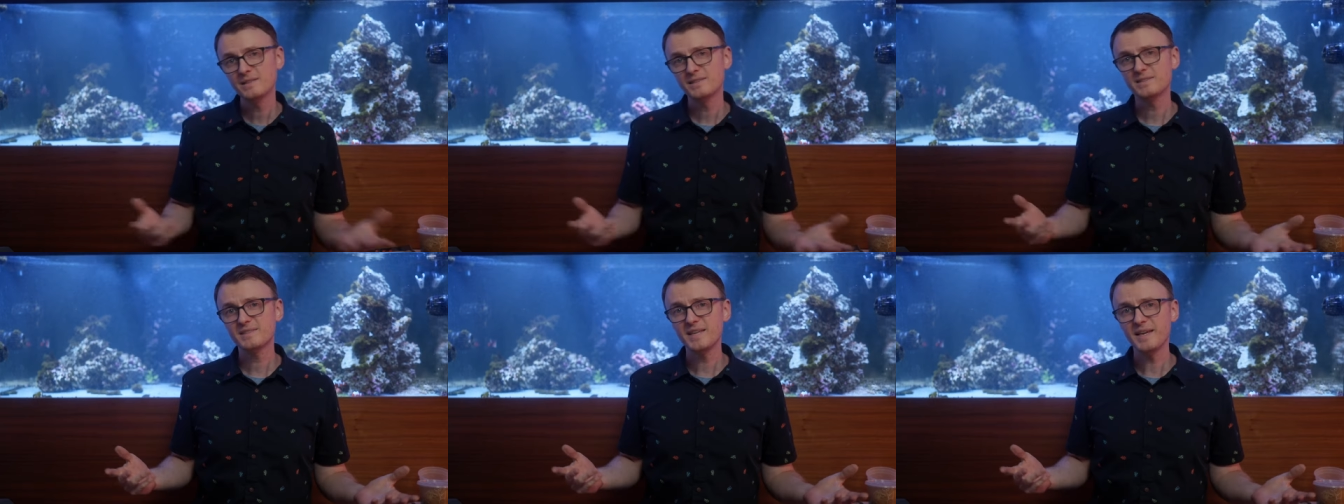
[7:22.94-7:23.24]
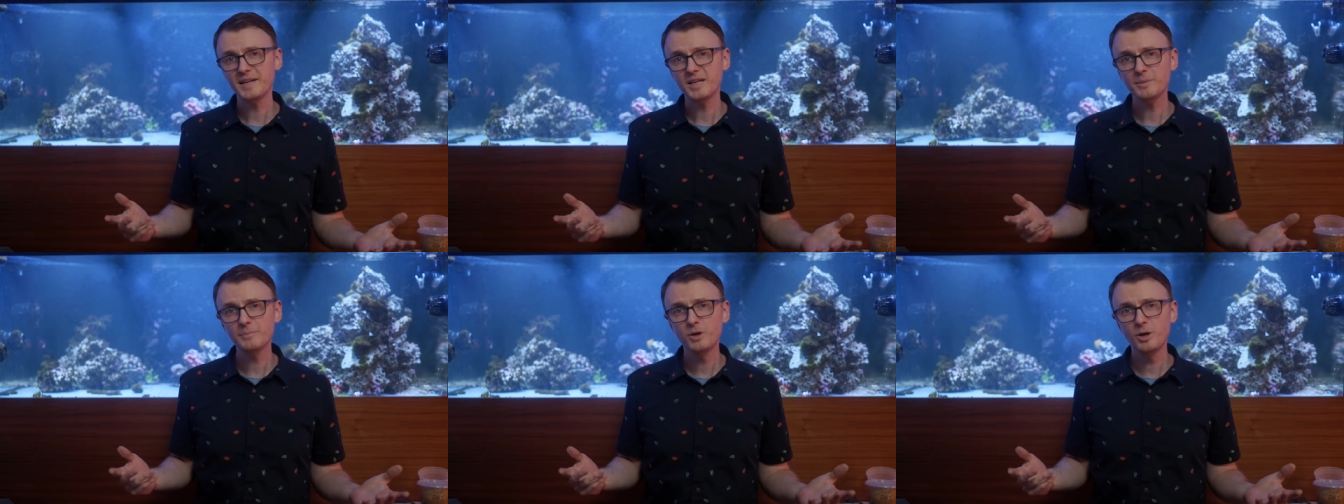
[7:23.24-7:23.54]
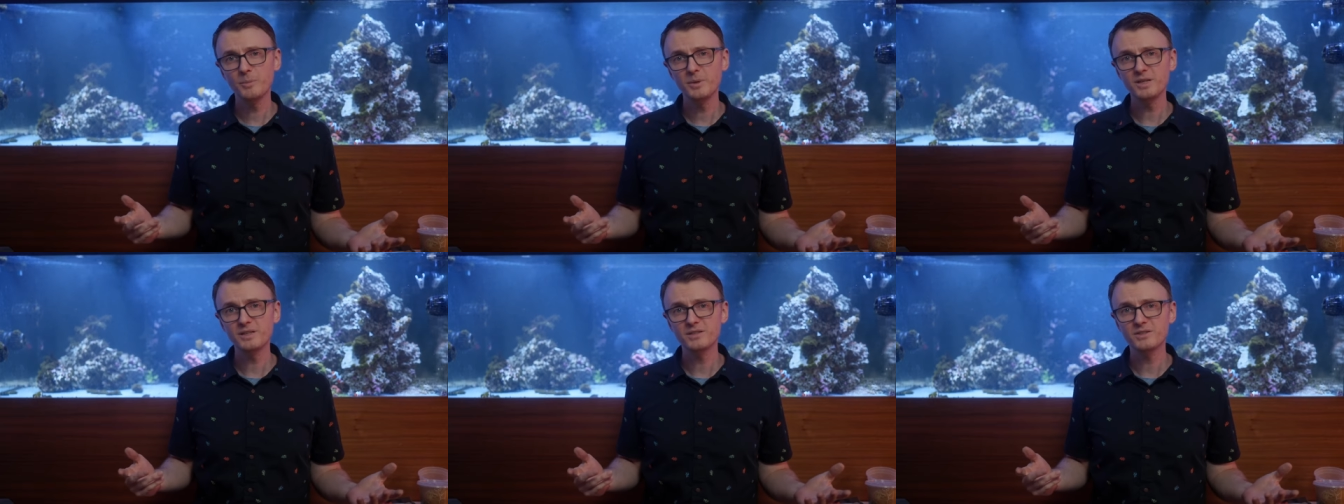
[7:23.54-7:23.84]
Take a
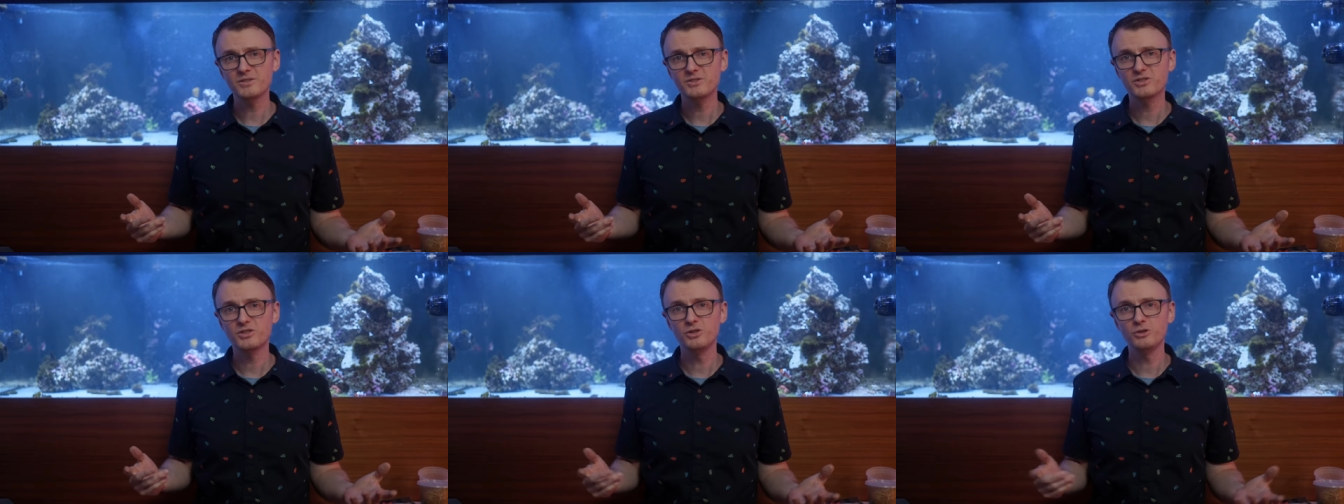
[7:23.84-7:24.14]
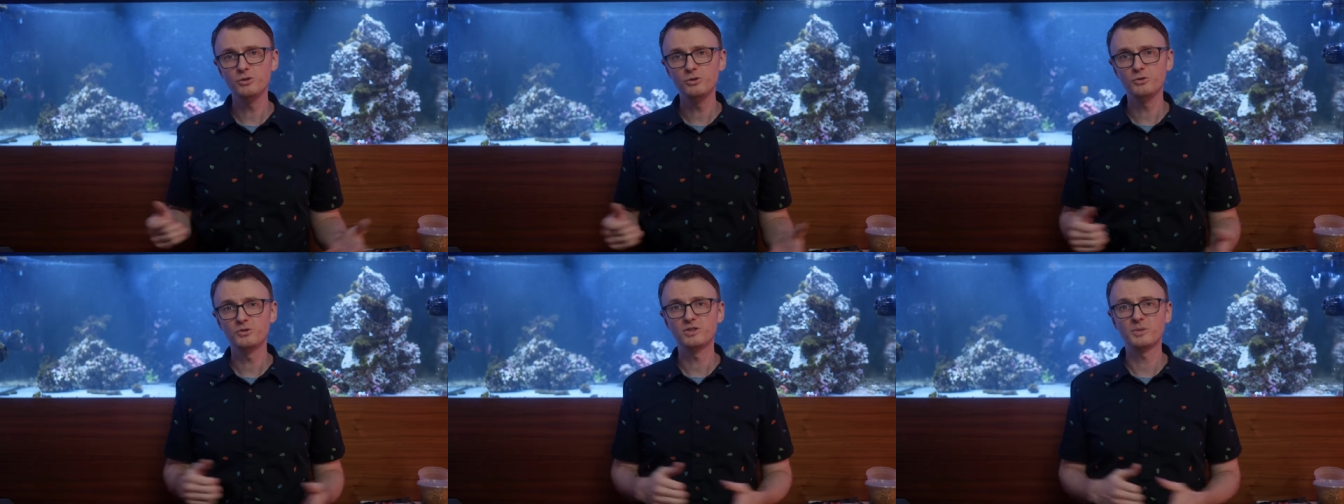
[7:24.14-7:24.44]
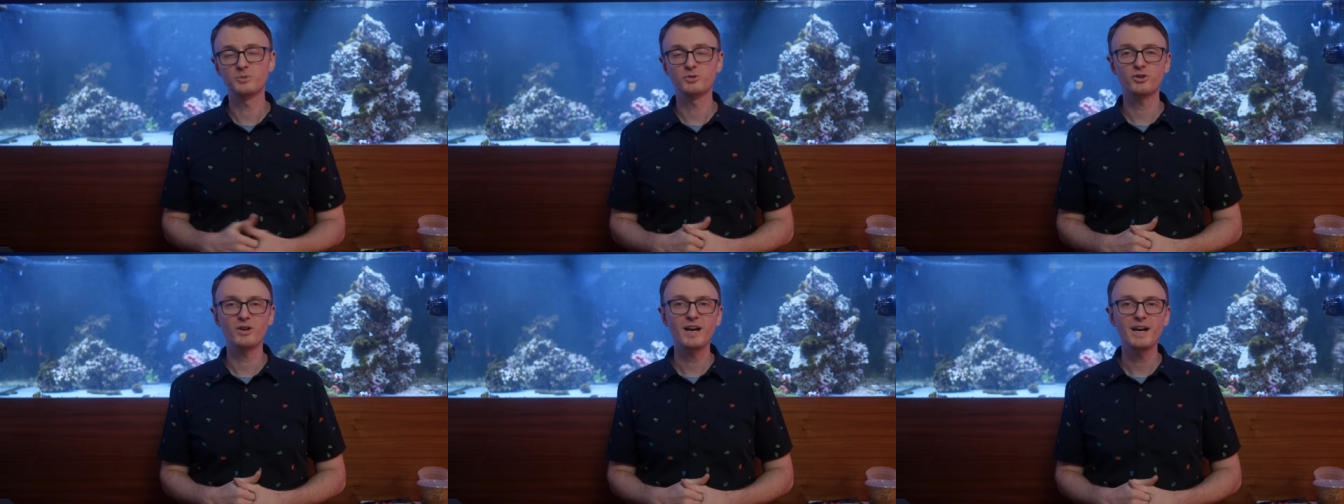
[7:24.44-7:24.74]
moment to
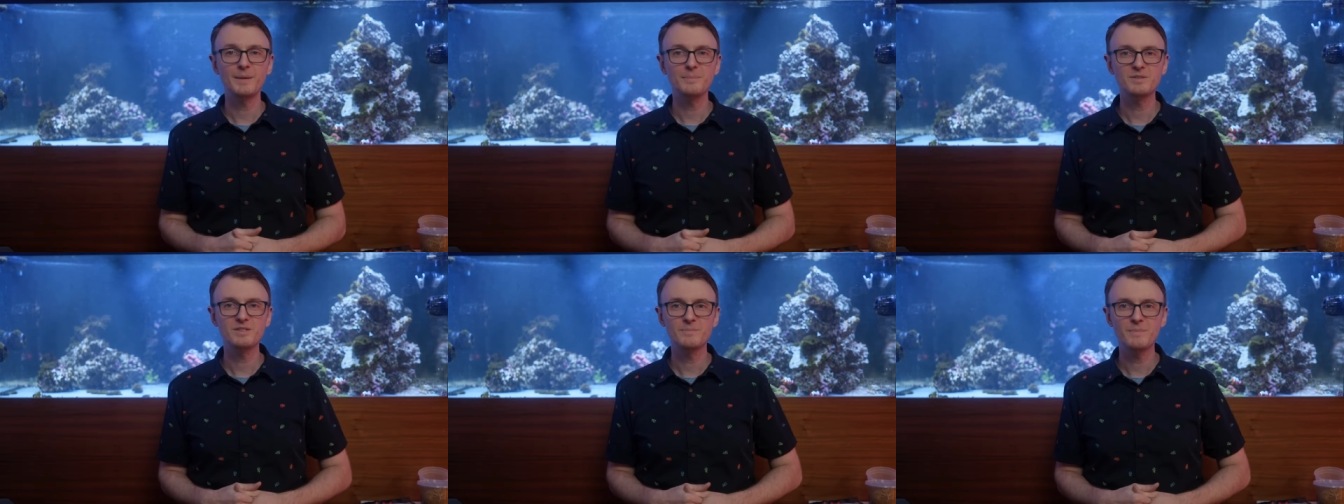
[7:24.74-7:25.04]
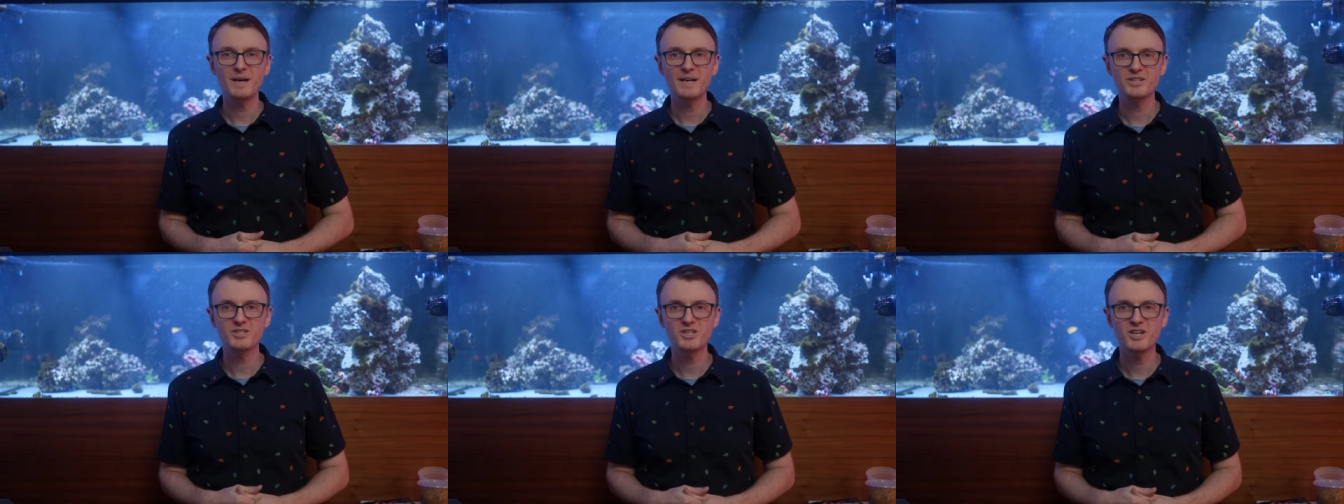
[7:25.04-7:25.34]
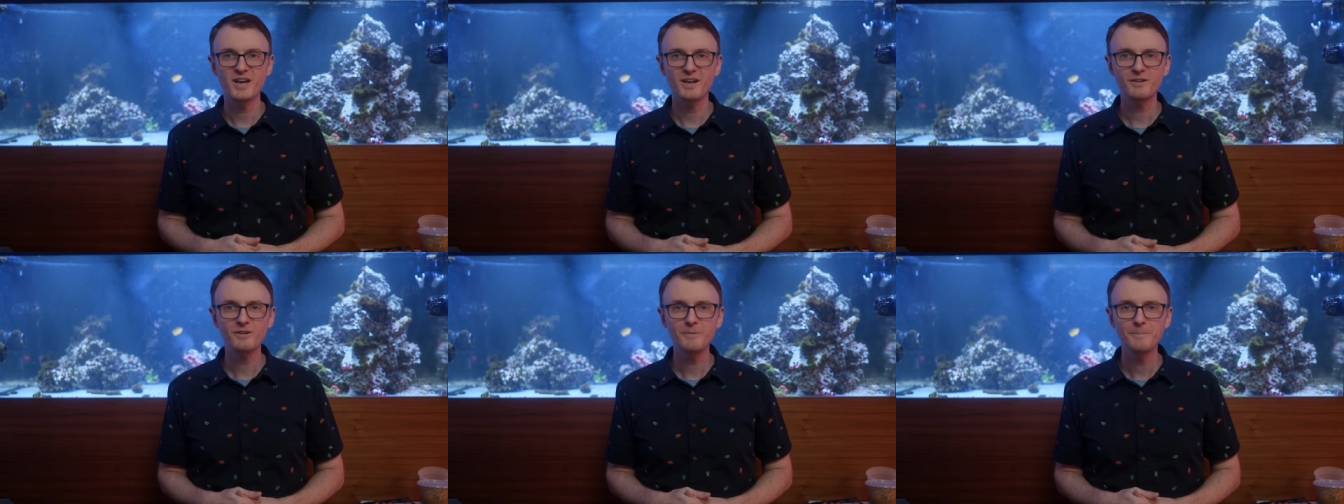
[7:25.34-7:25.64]
subscribe to my
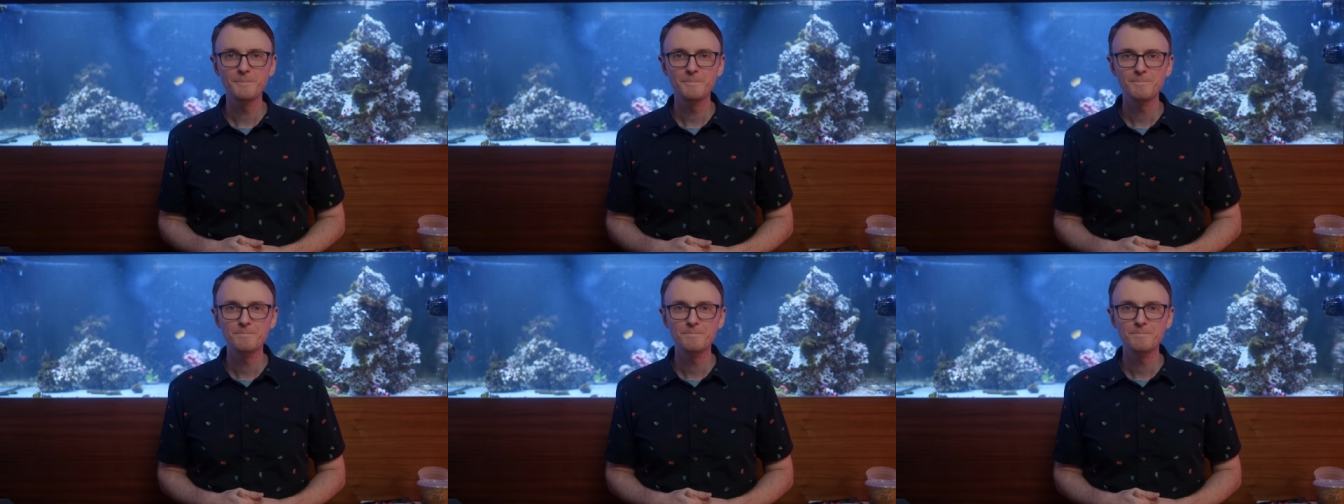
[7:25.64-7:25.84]
channel.